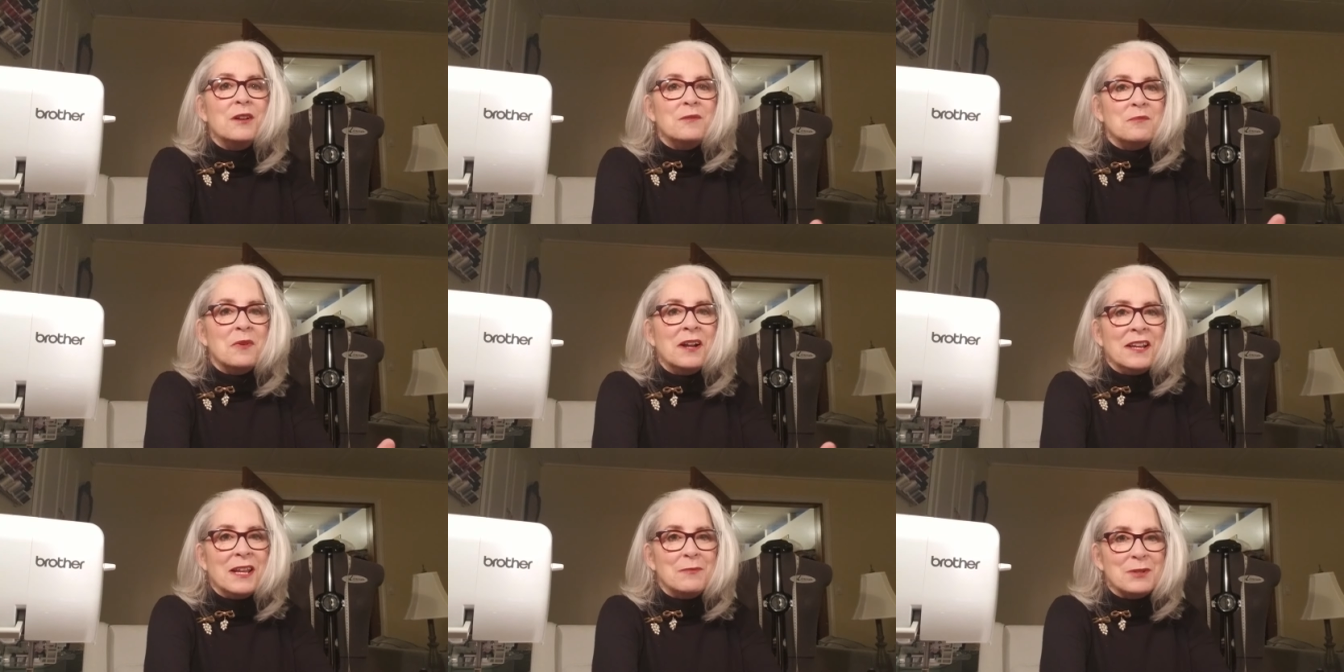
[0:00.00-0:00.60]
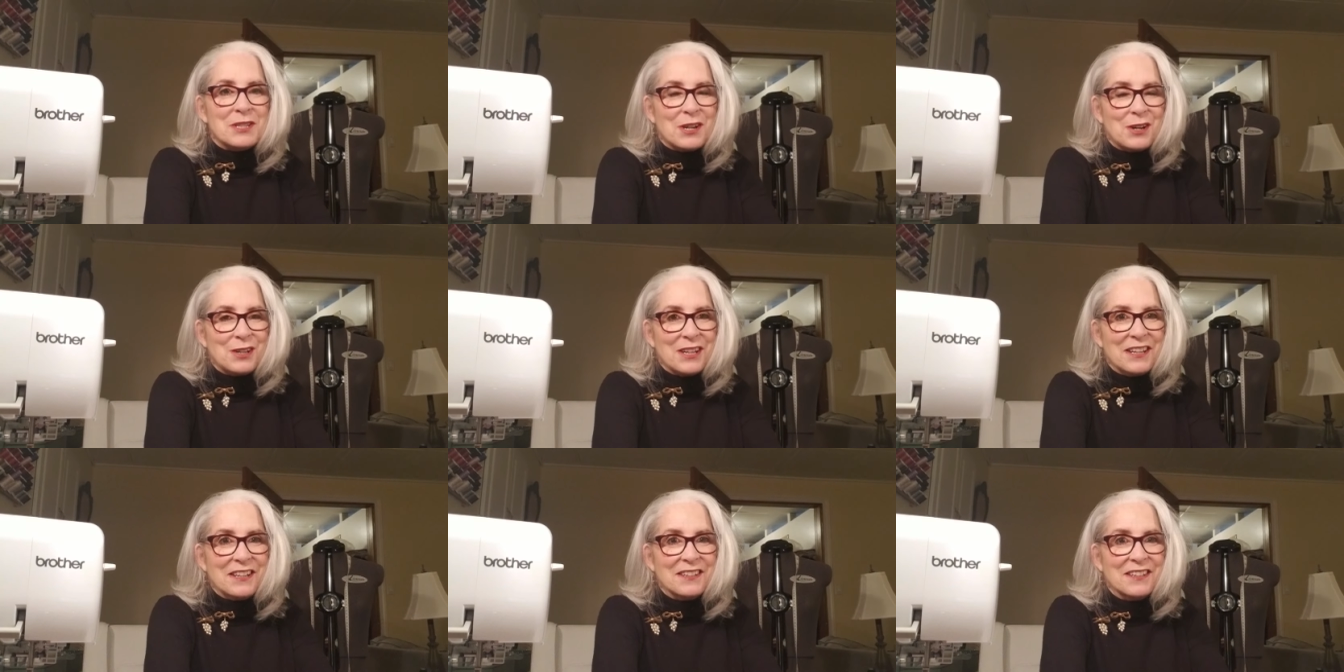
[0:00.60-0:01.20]
My name is
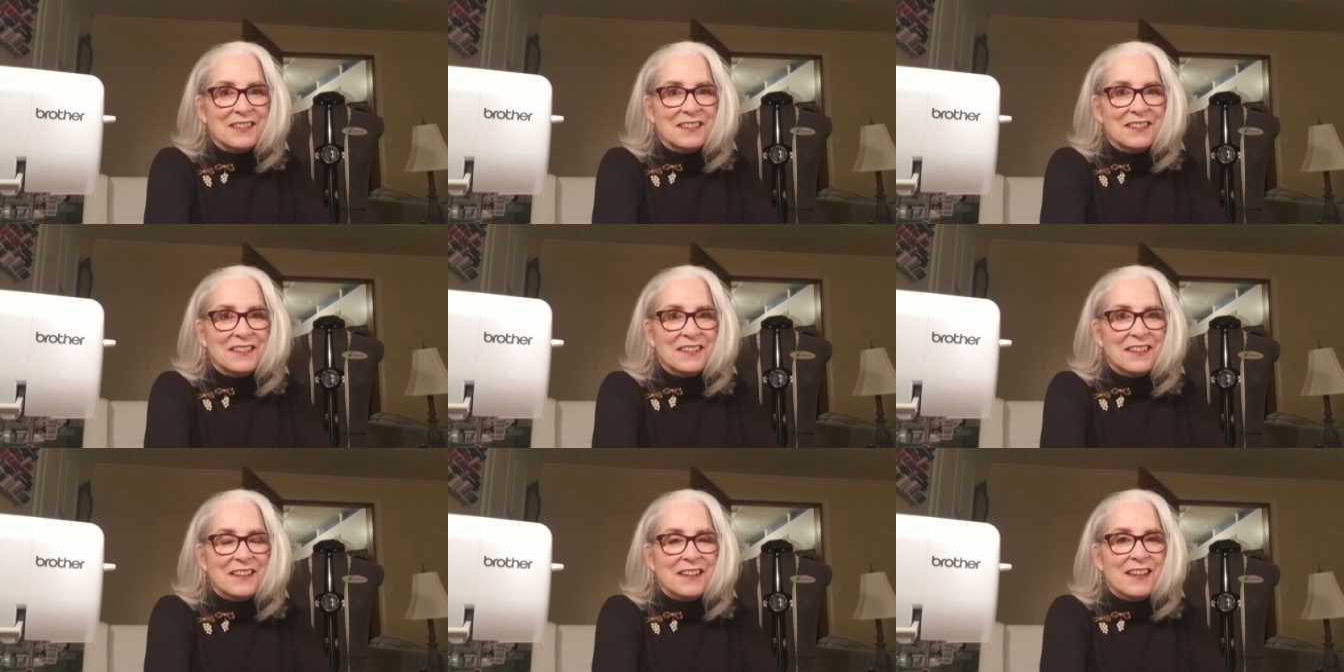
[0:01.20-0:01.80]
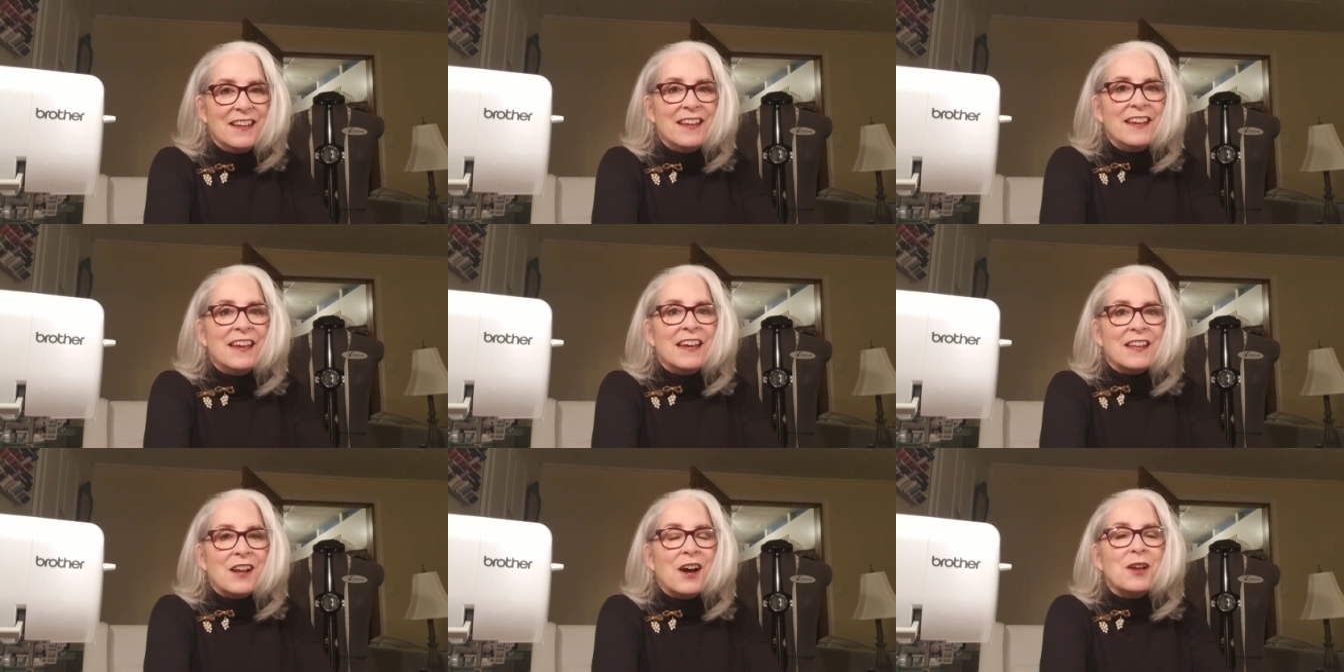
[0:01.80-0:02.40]
Arlene,
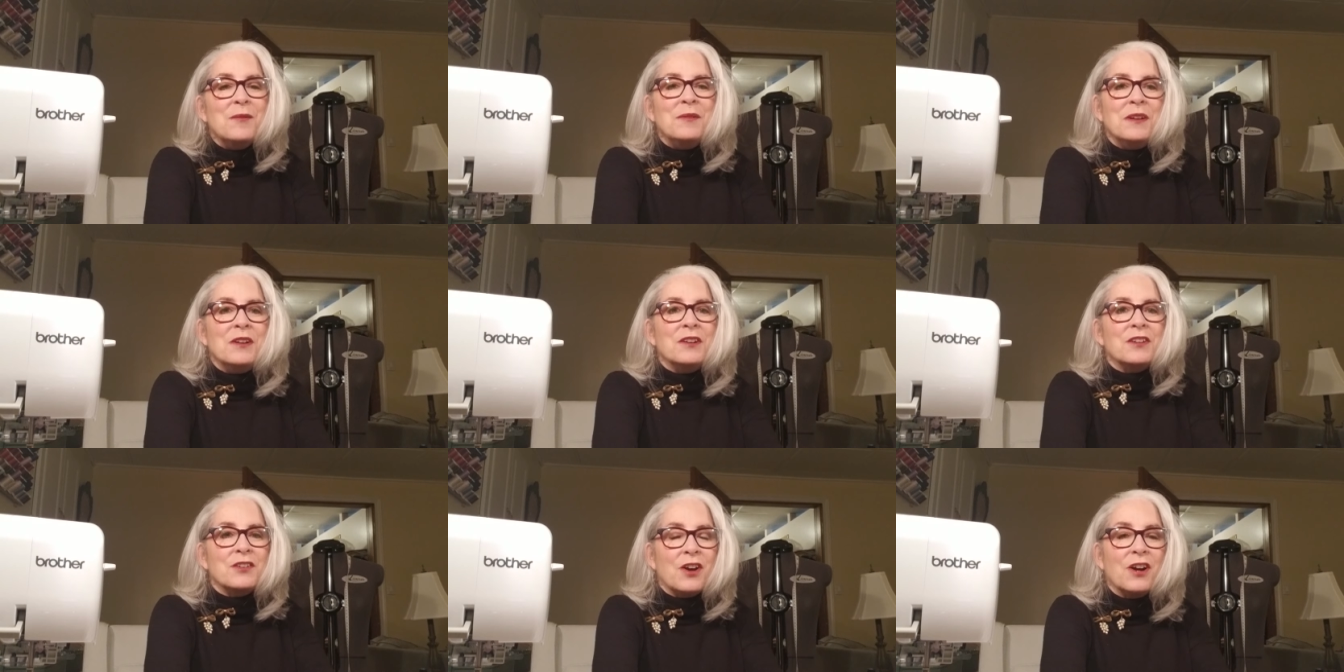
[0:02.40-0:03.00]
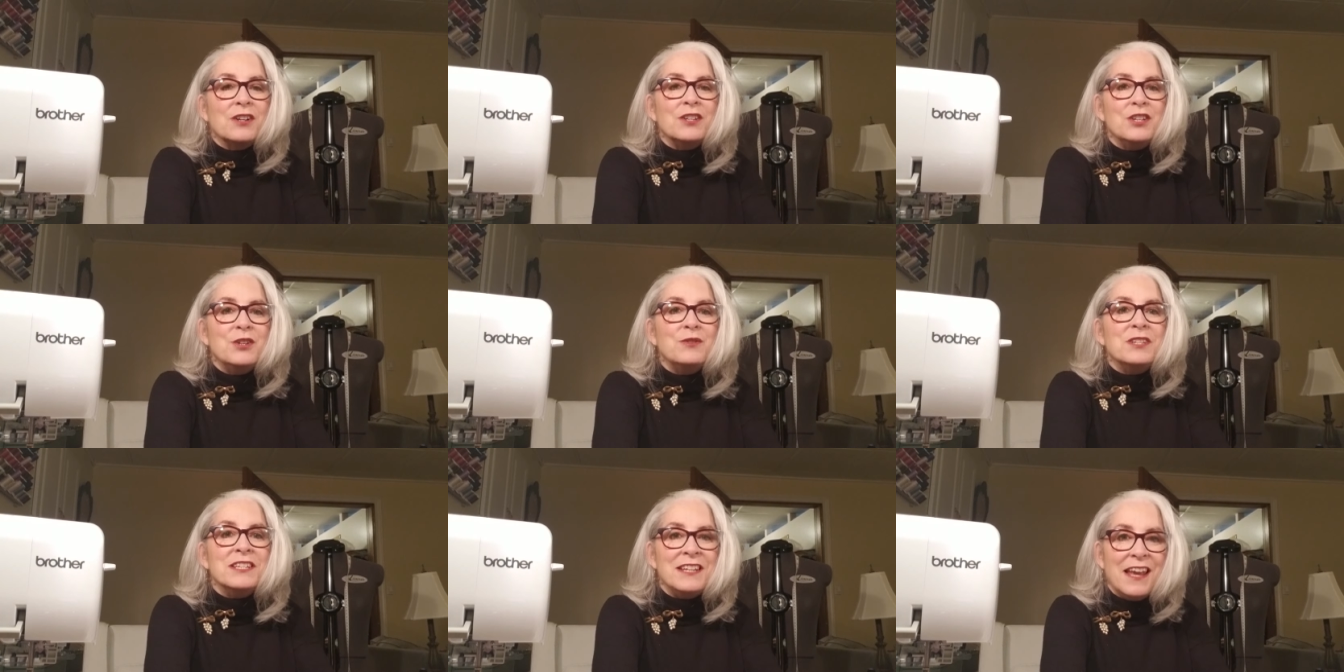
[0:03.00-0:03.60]
and I'm here to talk to you
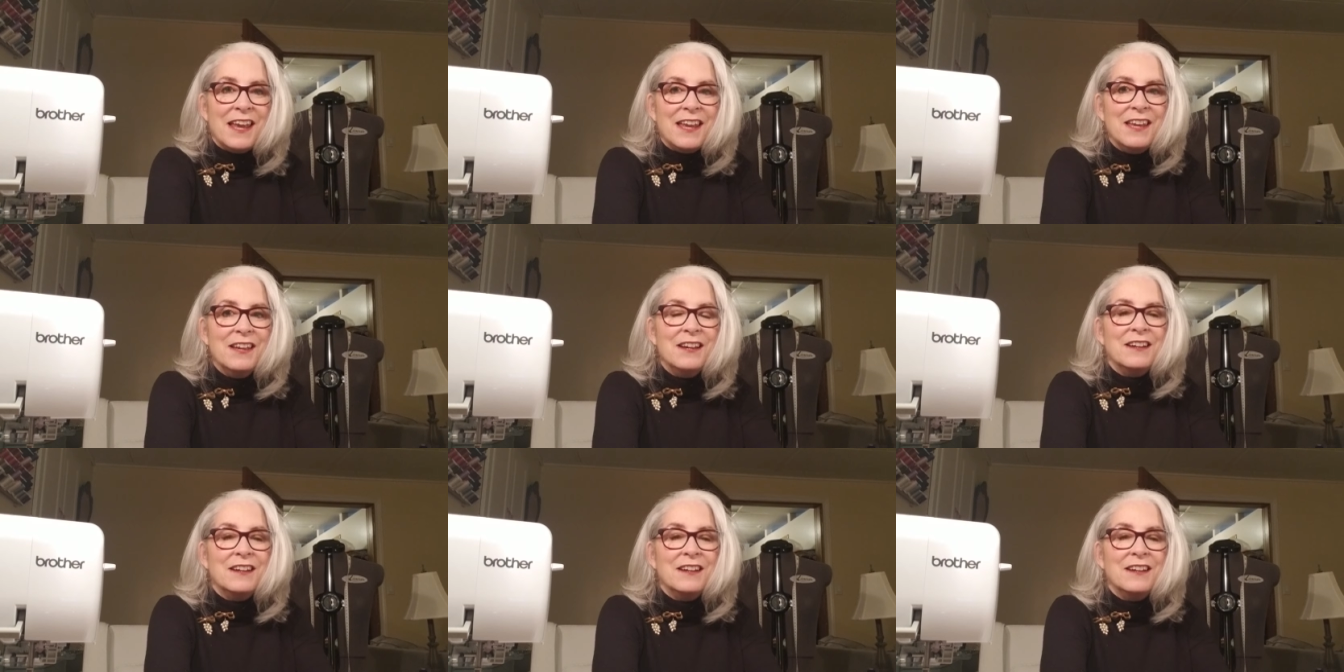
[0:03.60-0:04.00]
today